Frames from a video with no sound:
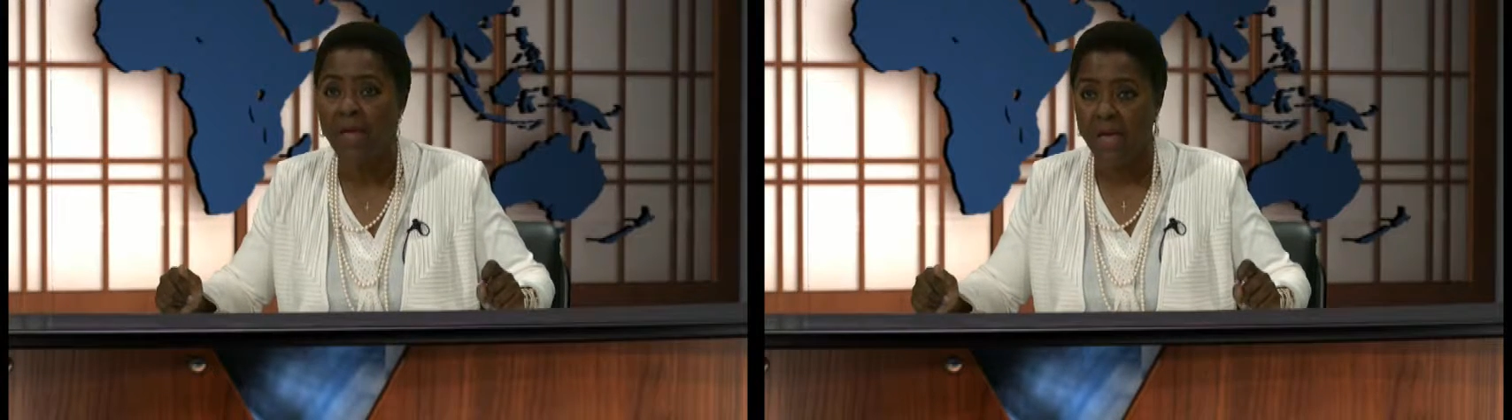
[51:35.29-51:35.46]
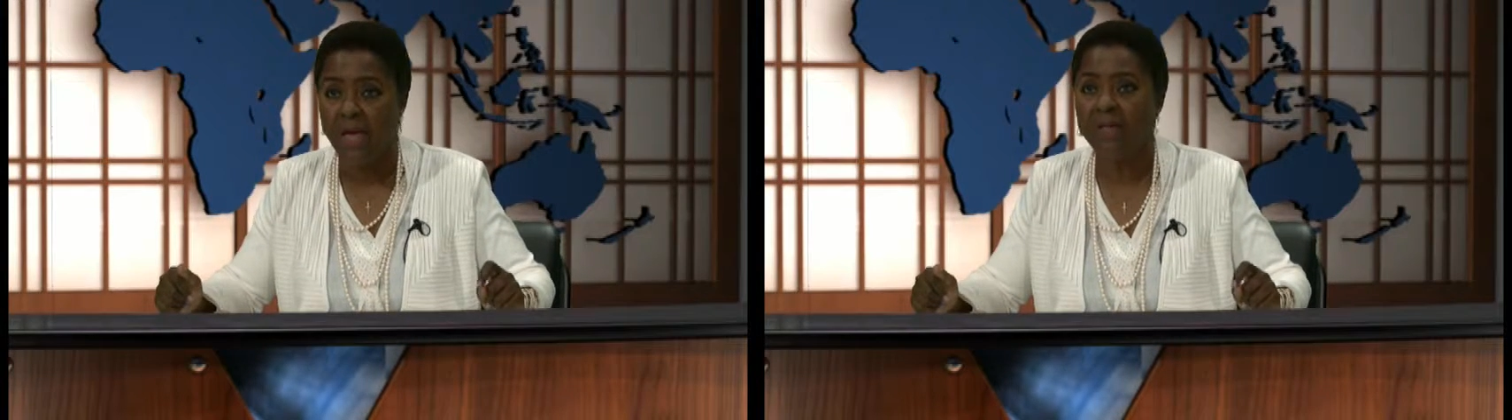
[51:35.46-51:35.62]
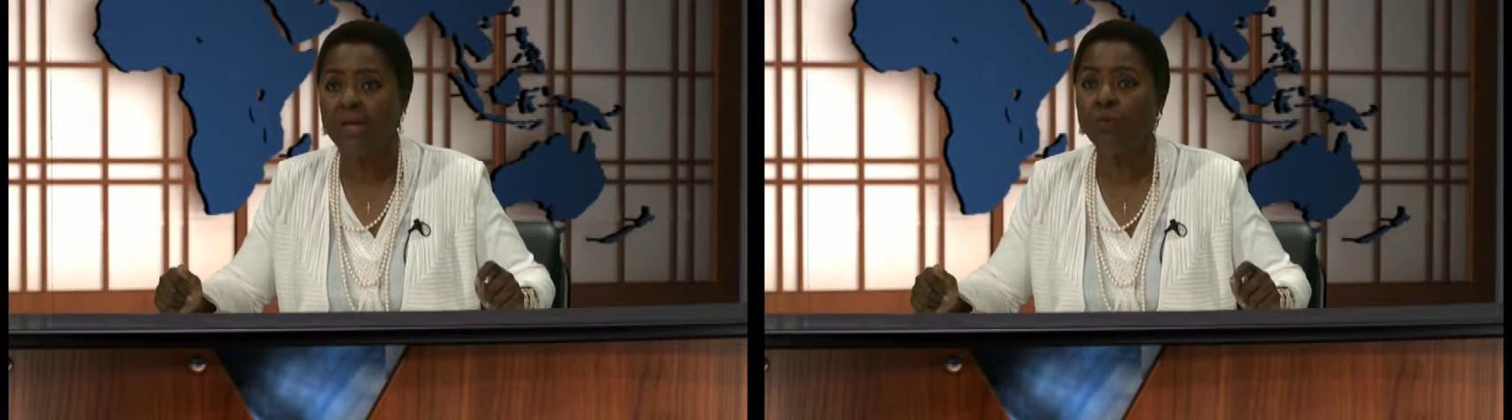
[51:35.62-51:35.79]

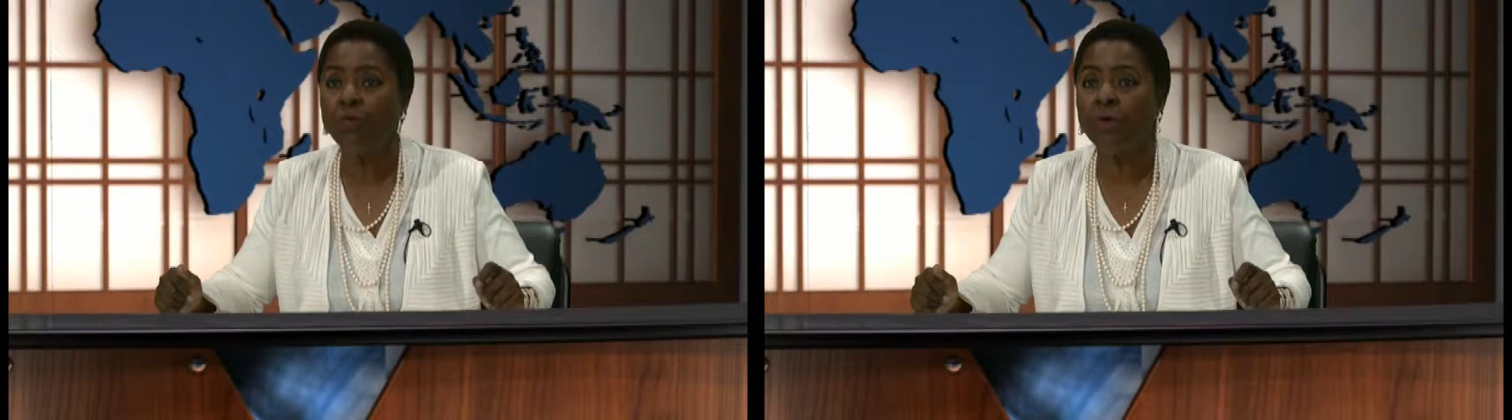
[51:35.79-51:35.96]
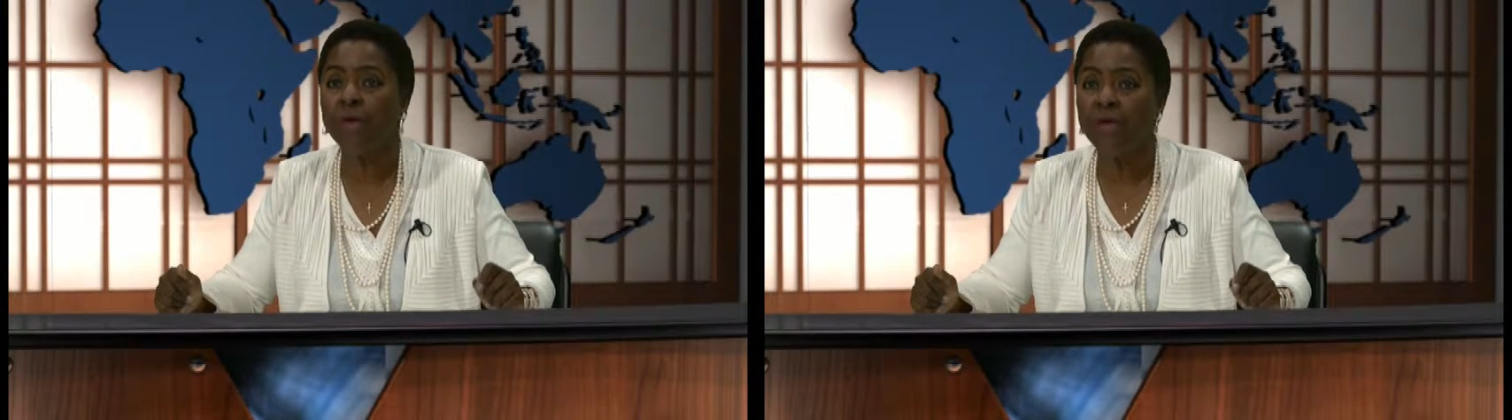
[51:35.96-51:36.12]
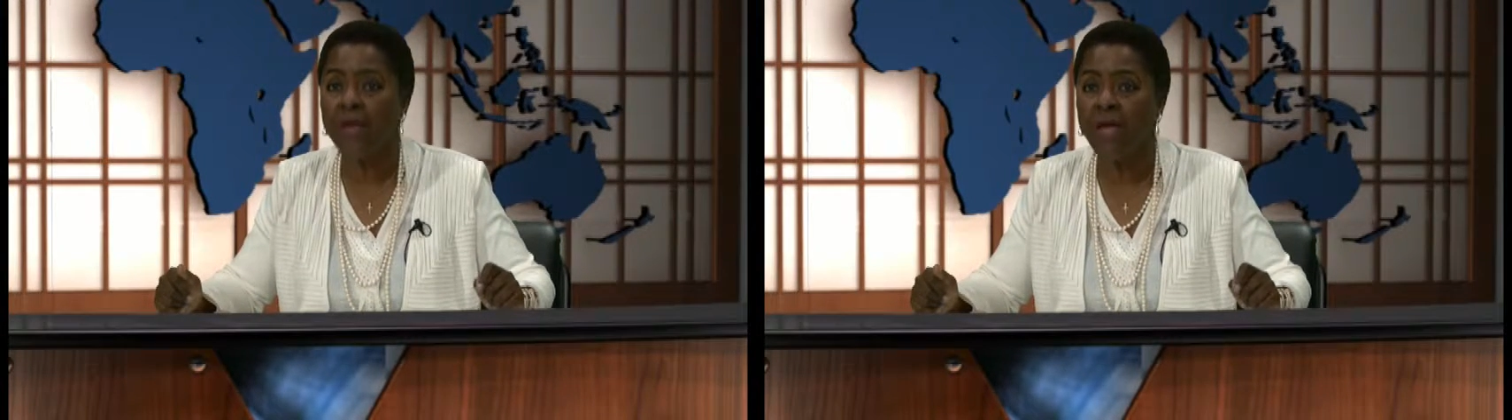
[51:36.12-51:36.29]
and it
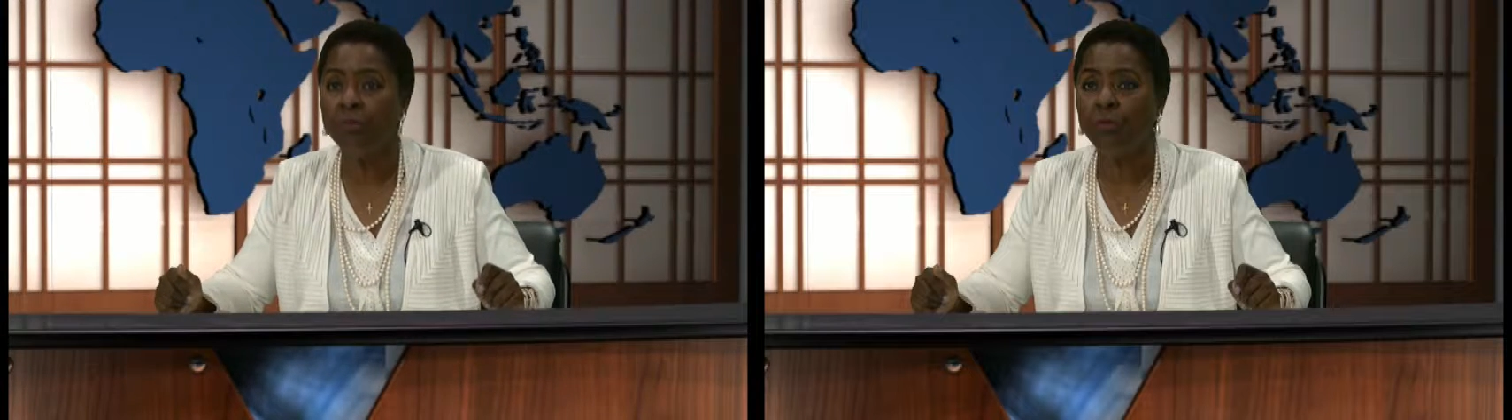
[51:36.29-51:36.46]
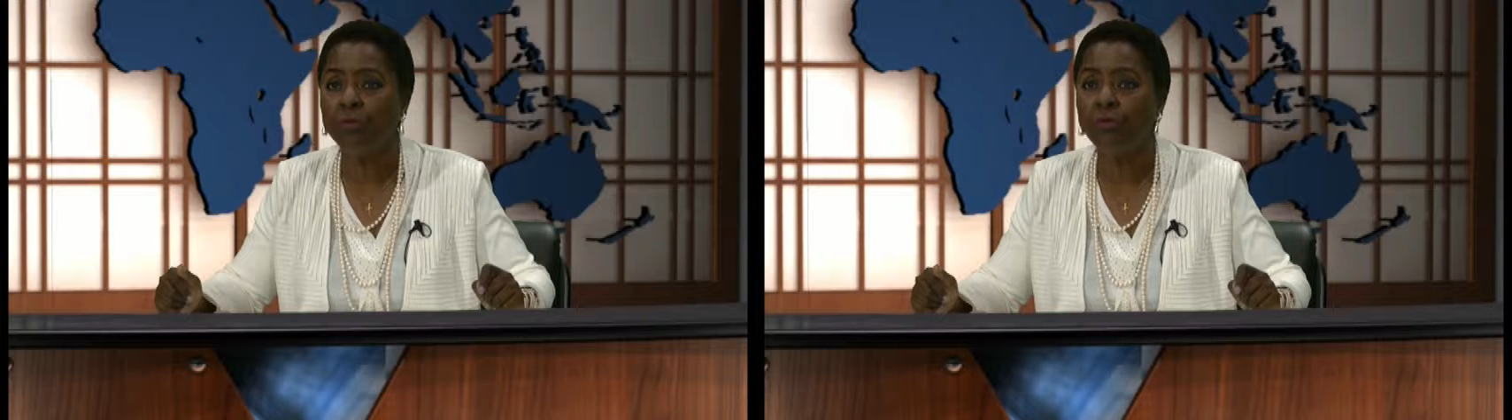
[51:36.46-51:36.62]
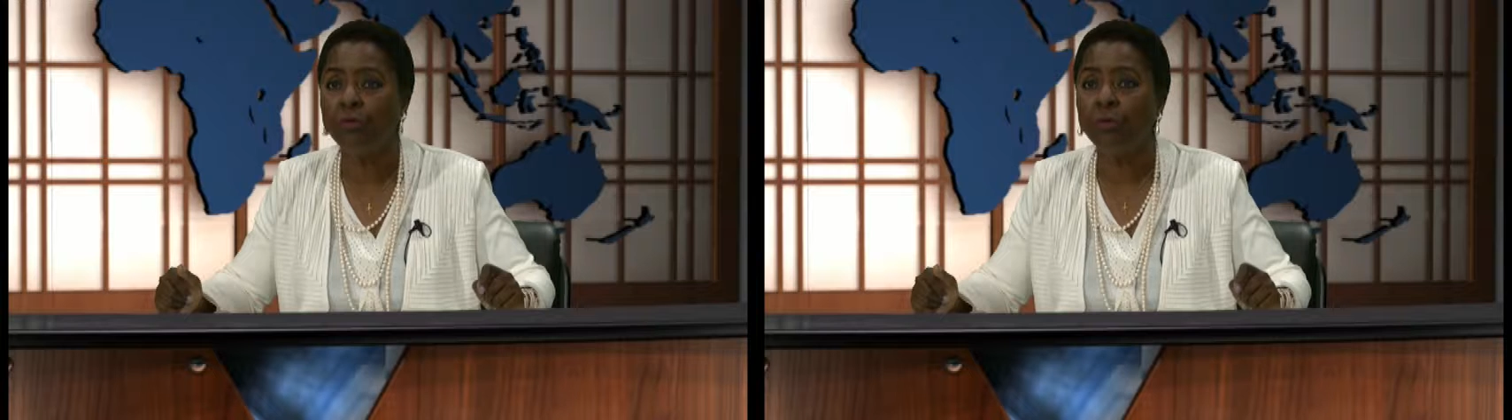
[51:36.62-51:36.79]
will
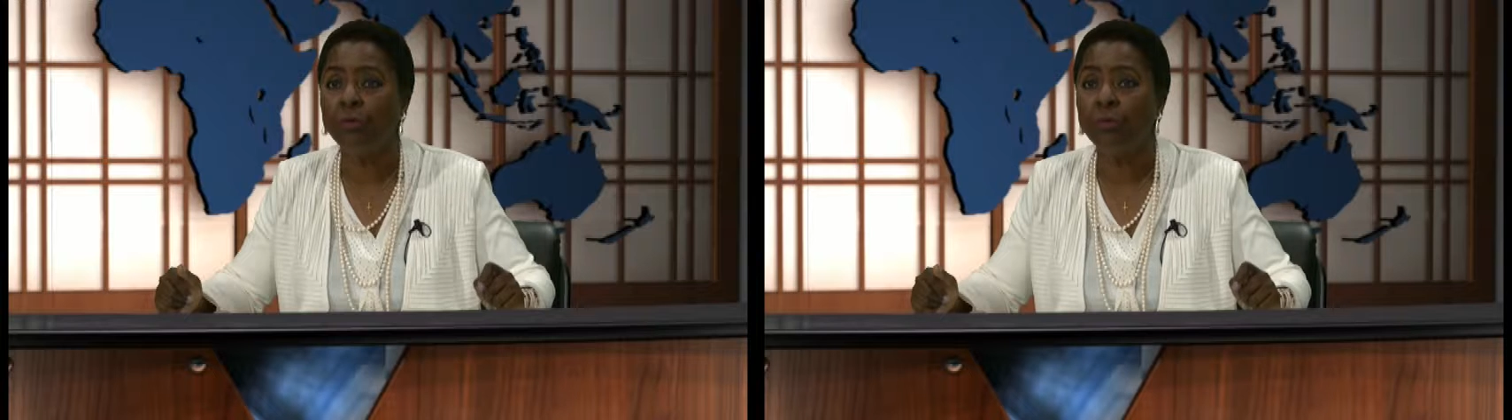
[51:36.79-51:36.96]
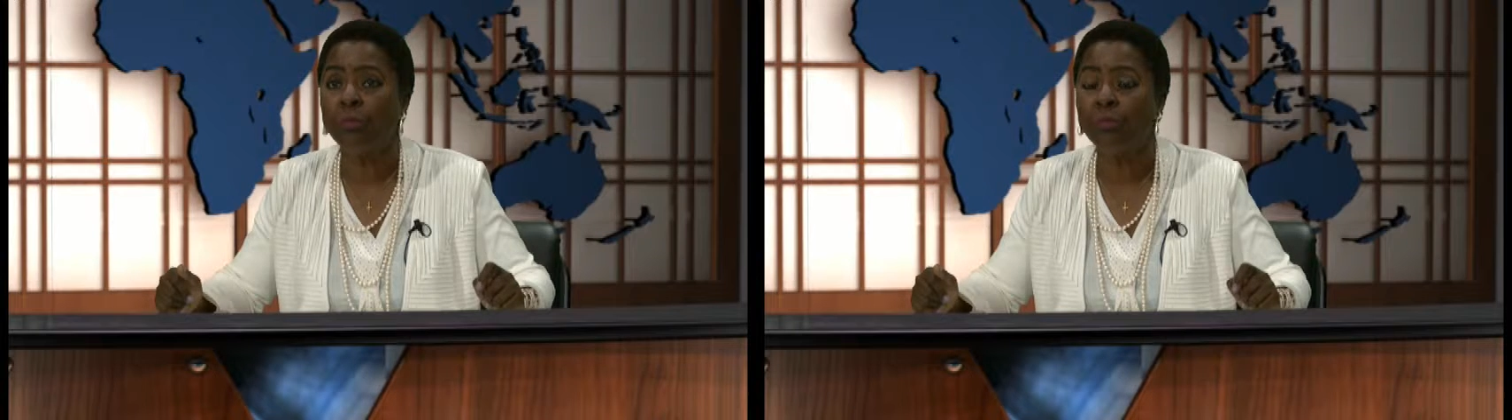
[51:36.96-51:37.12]
enable you,